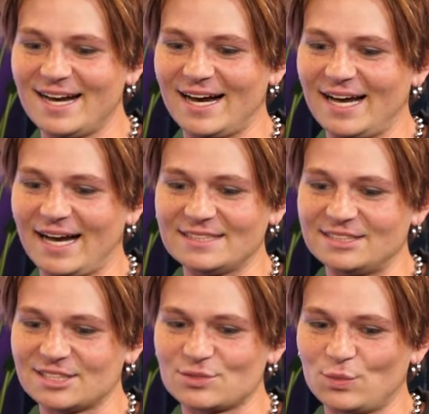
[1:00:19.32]
I
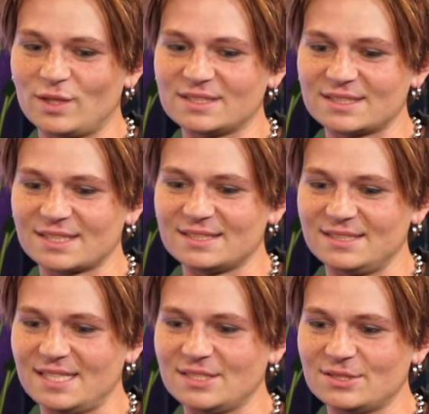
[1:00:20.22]
just want to
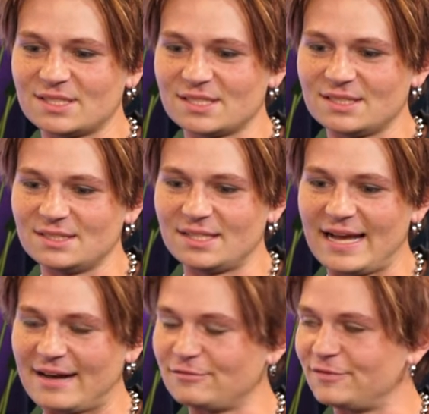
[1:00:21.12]
continue to
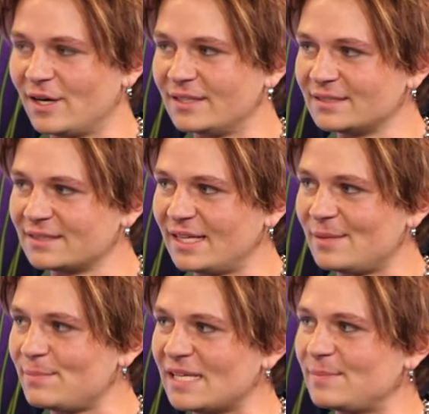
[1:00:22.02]
have fun
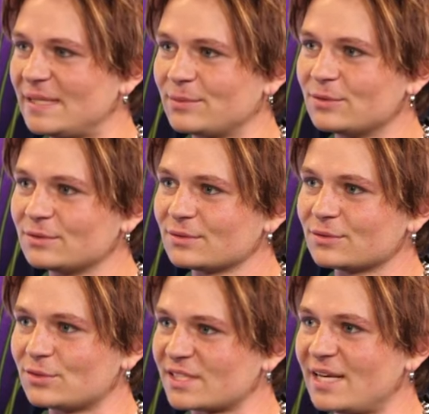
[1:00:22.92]
and meet people
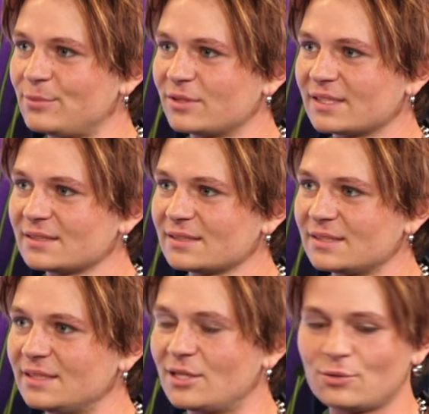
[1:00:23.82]
through skateboarding.
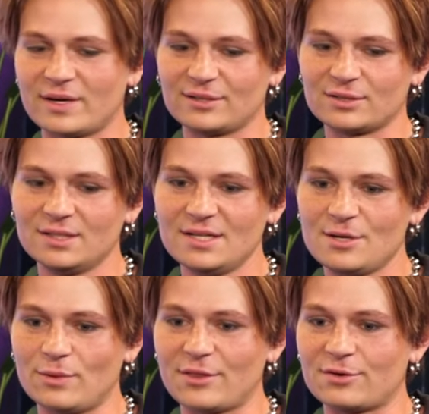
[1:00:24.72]
Yep. You know,
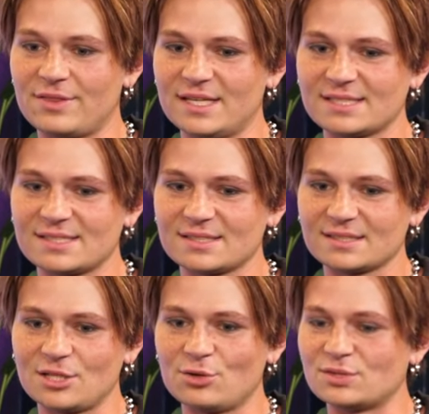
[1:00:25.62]
whether this
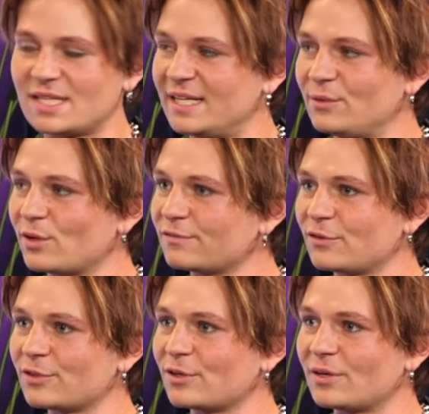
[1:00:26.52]
goes anywhere
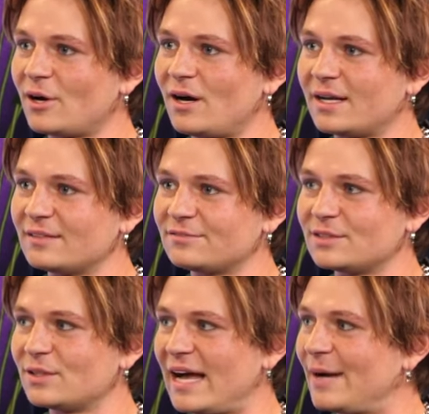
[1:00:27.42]
further or not, I
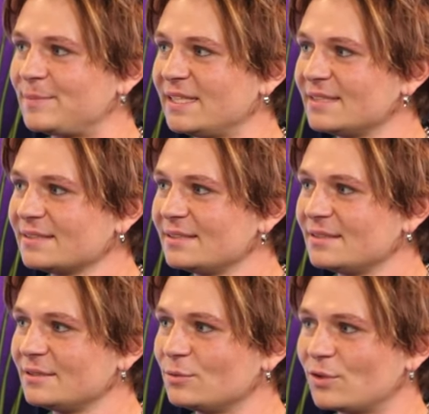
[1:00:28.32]
feel happy
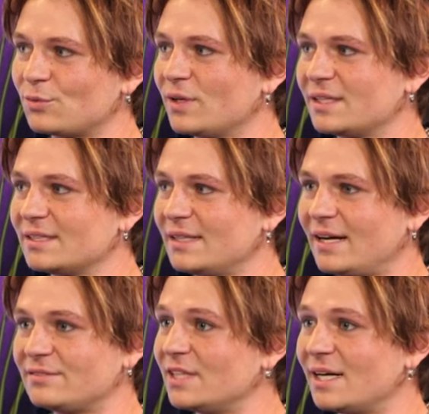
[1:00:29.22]
with what
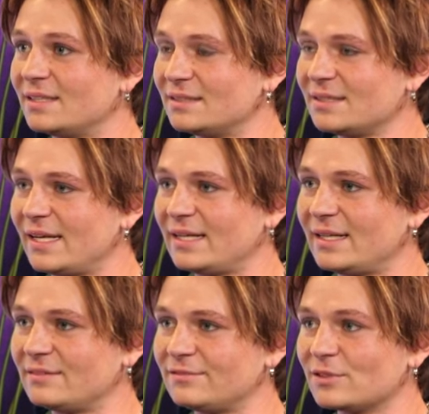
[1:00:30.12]
I've done
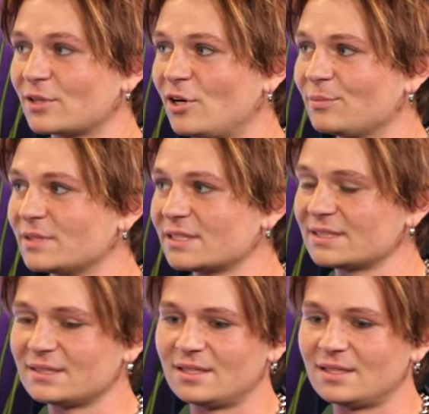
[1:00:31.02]
and feel accomplished.